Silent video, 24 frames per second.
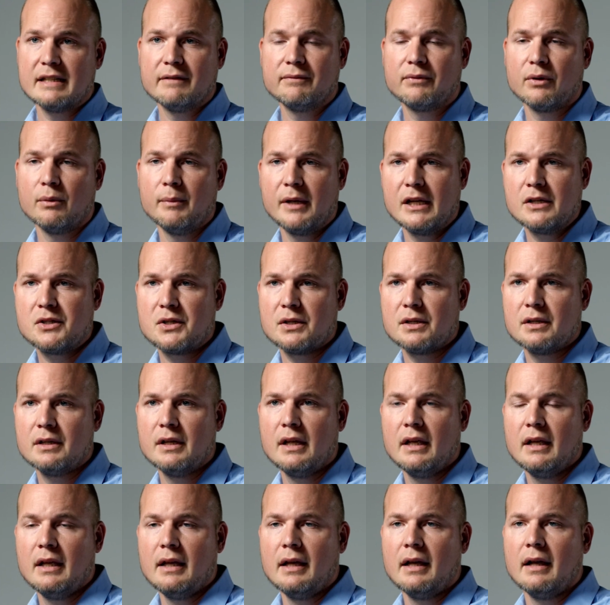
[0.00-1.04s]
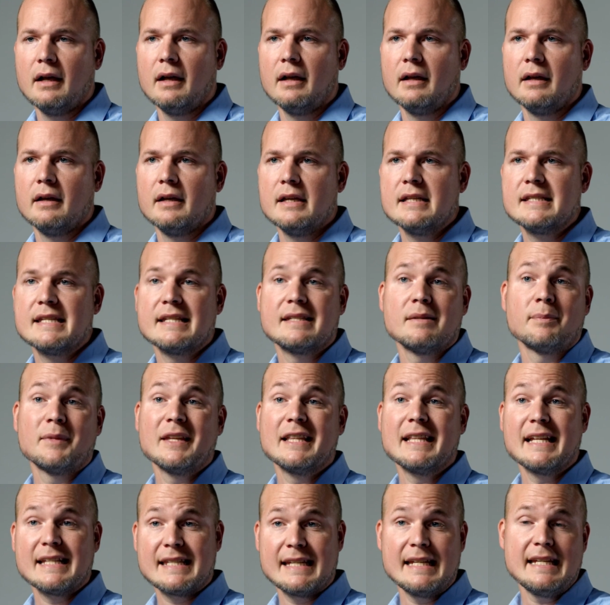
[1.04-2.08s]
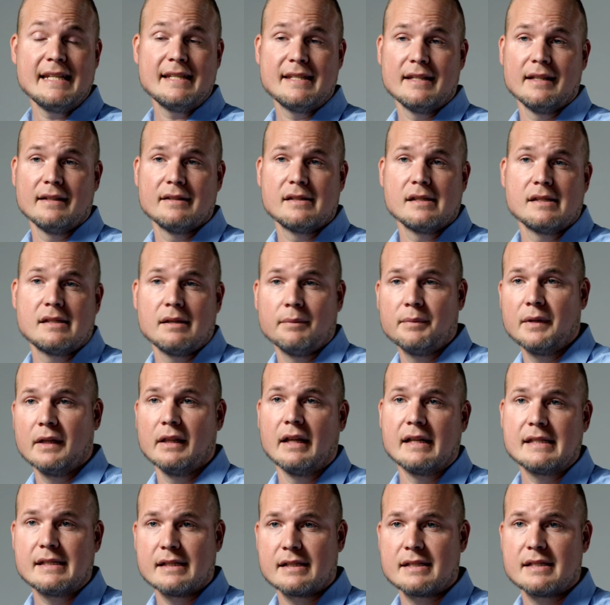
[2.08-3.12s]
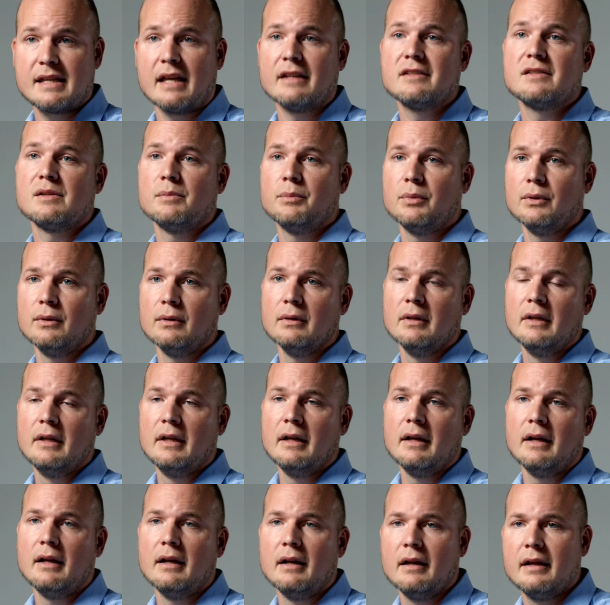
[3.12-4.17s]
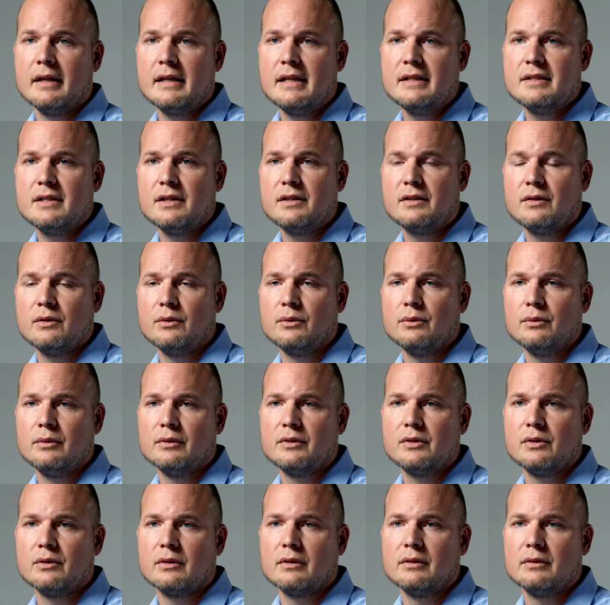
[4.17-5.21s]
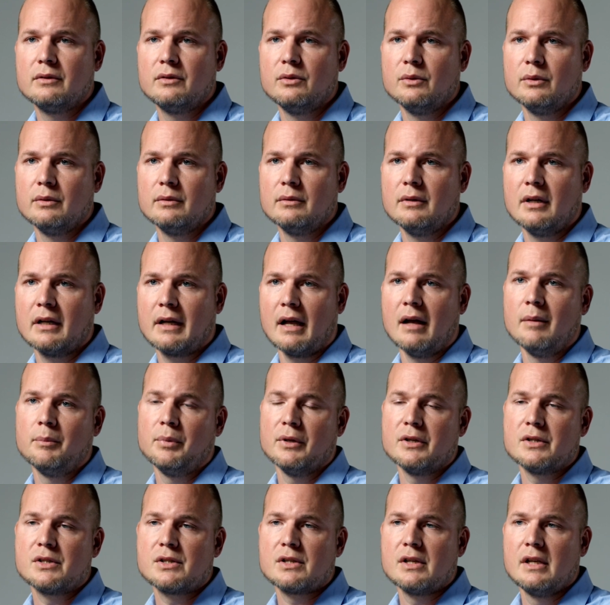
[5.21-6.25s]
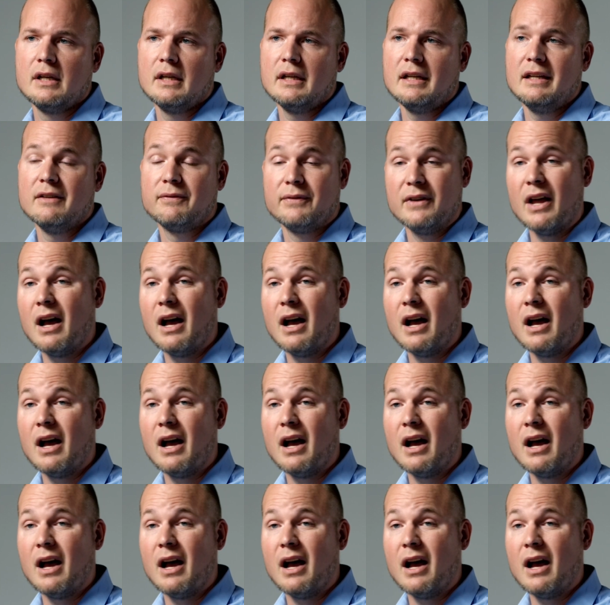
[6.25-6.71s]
information, is this something that's easy? Is this something that's accessible and easy to accomplish? If